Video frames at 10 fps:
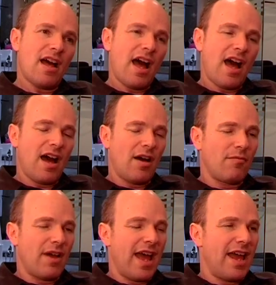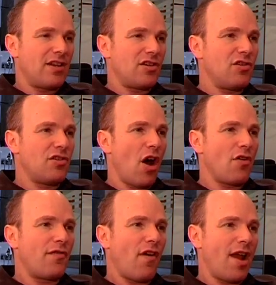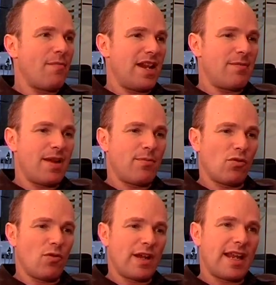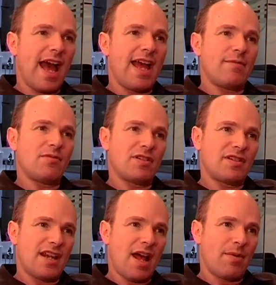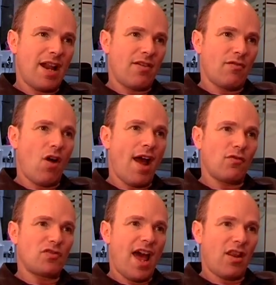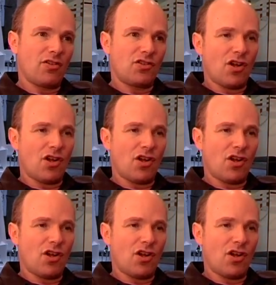And you don't find many people who are game to set up another rival talent